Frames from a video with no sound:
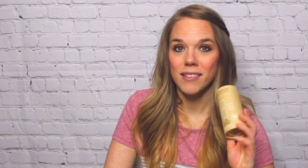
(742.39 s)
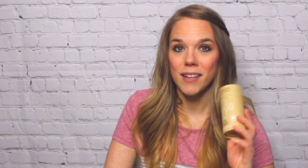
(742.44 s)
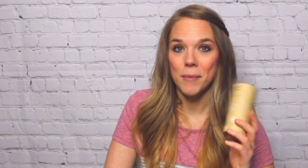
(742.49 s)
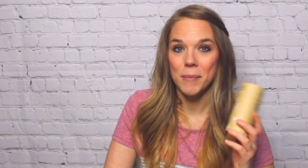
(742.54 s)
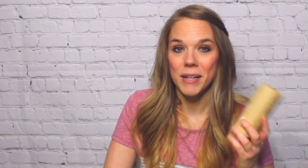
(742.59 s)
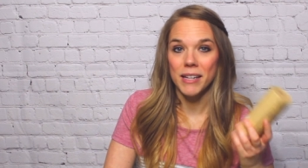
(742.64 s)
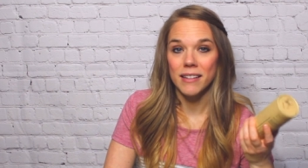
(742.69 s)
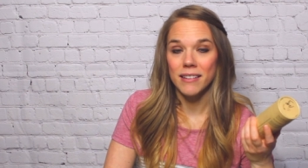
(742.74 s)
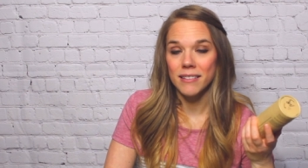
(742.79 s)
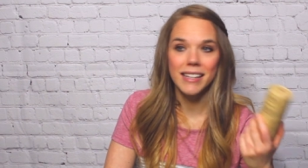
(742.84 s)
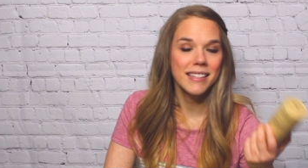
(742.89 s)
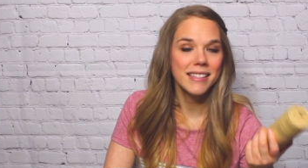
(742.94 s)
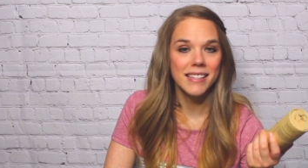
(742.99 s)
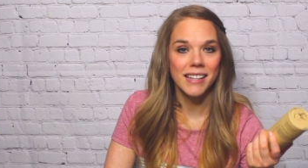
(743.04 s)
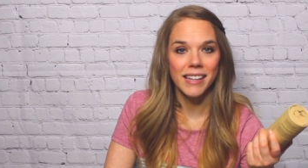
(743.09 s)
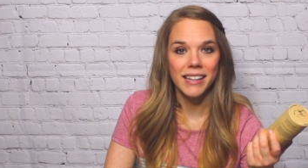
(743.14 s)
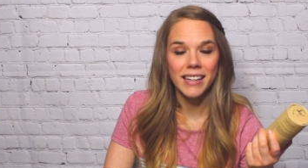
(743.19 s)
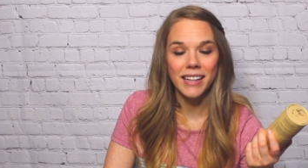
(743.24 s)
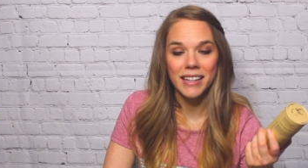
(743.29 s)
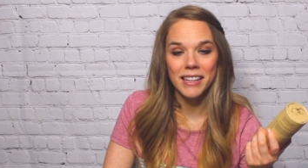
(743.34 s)
I mean, kids
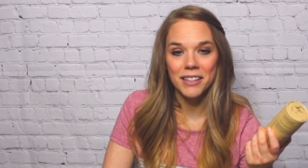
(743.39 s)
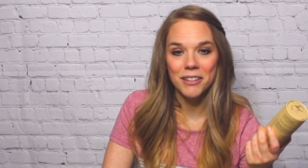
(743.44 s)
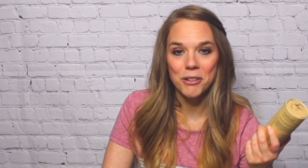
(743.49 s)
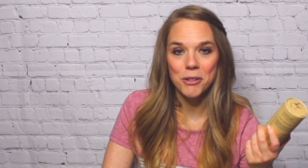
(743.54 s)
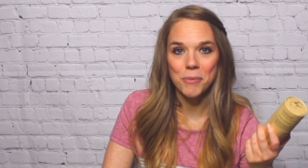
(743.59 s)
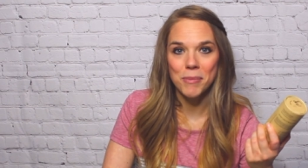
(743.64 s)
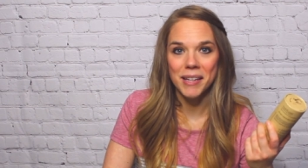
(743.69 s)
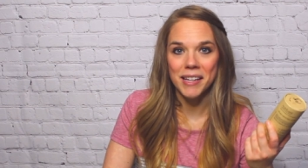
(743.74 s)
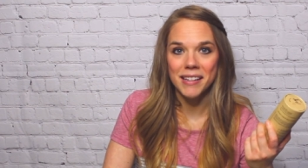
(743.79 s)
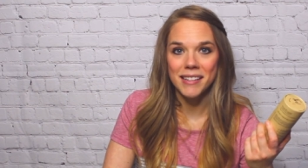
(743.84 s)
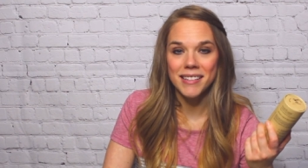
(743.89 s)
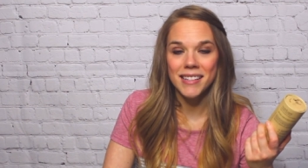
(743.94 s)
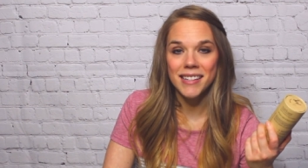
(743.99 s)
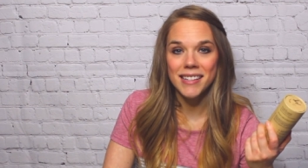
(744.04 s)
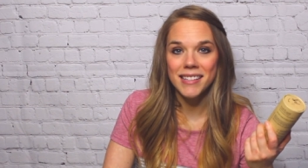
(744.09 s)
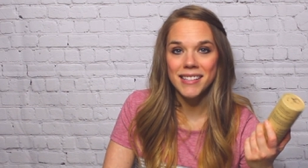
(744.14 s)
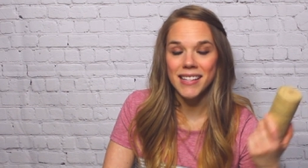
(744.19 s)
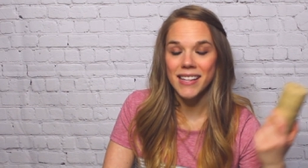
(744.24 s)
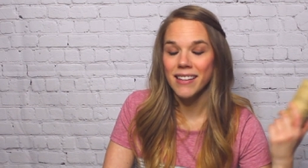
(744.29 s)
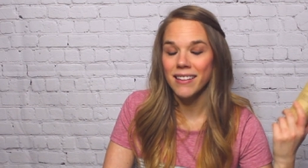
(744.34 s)
like getting new
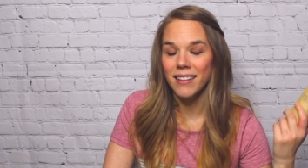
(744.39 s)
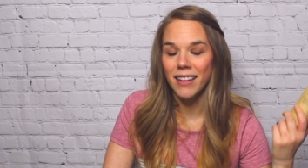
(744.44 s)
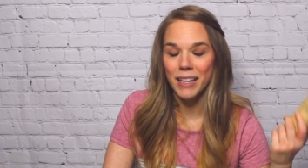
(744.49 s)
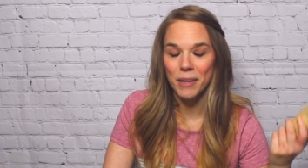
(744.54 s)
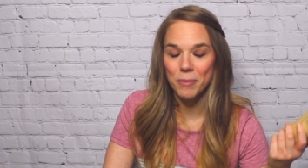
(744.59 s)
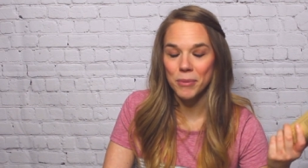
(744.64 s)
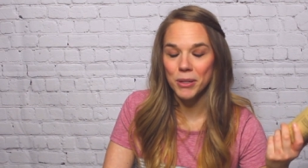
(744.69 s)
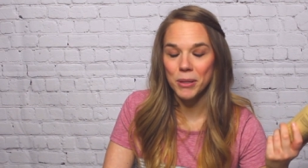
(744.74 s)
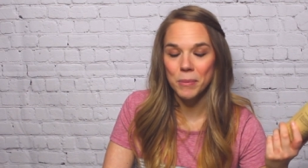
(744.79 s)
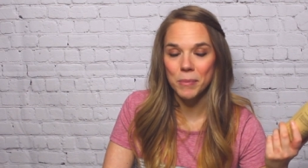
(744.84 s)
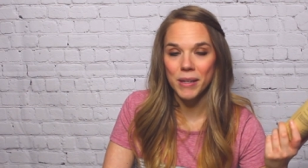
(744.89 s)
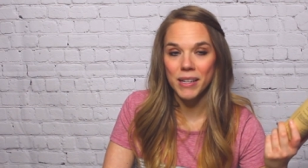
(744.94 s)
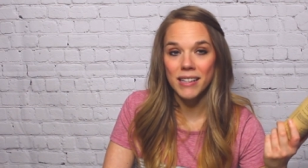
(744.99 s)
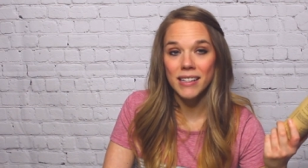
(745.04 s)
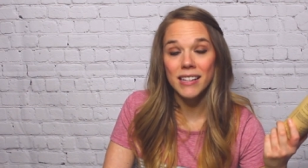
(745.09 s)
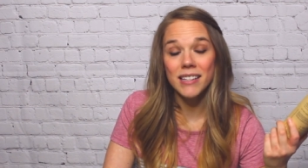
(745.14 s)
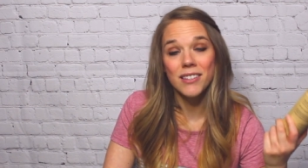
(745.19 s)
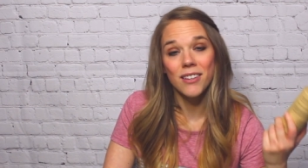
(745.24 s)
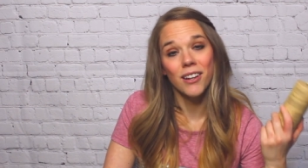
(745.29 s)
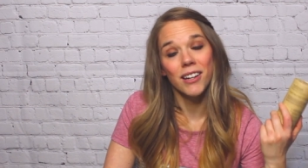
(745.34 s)
band-aids. They like putting
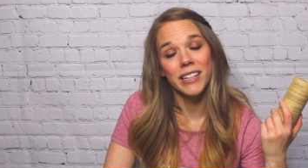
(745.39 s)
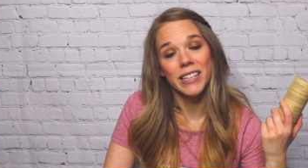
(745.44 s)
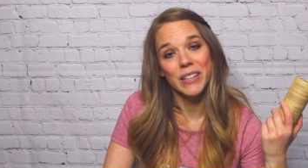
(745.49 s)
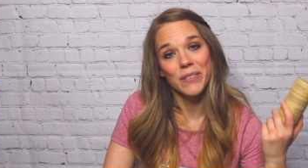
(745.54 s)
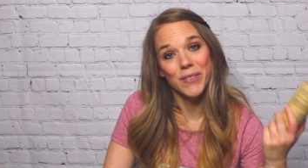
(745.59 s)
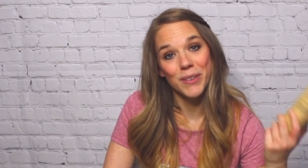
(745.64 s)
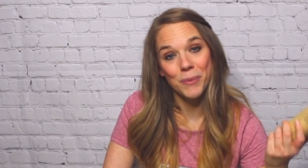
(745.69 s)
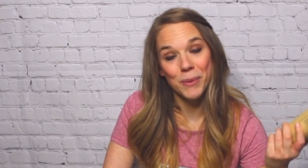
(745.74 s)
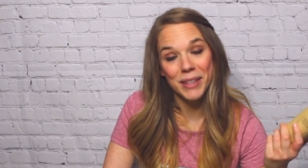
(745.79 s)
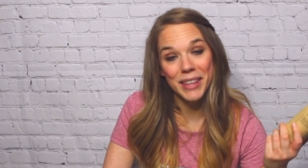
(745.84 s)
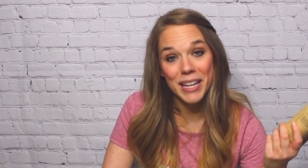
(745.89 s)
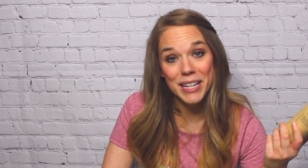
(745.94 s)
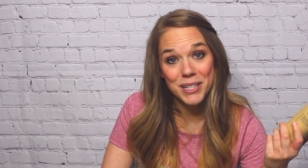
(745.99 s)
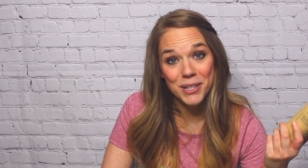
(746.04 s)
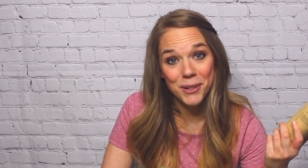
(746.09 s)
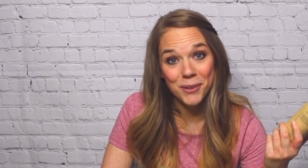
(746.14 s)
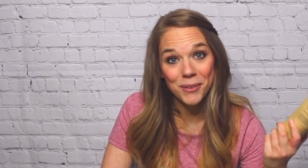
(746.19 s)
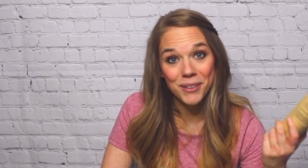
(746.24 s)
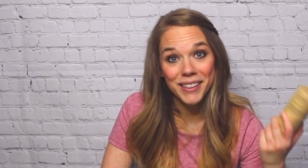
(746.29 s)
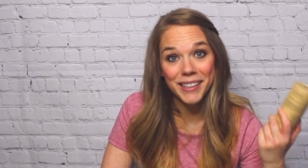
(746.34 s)
band-aids on even when they
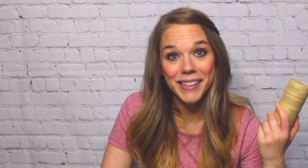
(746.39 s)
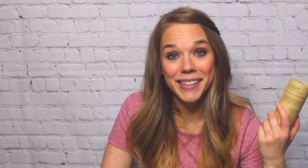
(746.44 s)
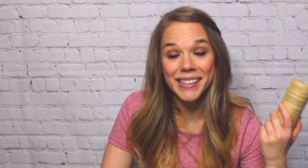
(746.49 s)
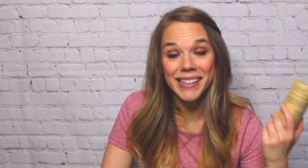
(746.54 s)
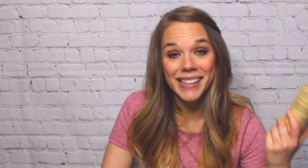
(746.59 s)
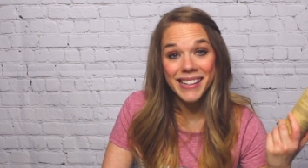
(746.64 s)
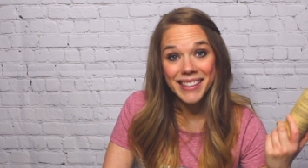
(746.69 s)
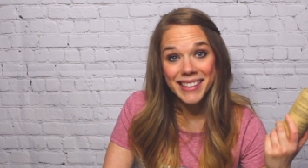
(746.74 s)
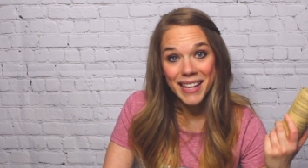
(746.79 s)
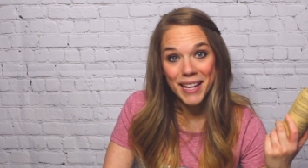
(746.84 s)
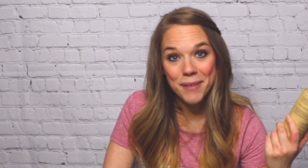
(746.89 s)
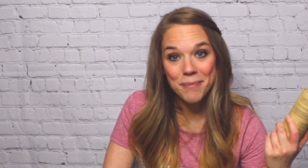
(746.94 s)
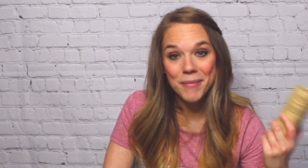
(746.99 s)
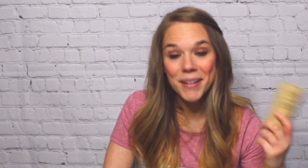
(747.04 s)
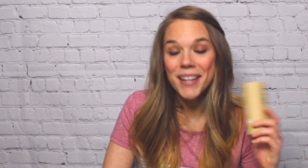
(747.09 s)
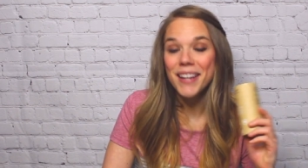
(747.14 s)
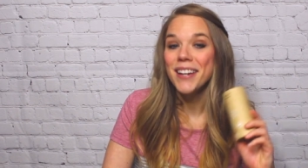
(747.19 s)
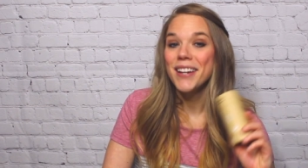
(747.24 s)
don't really need them.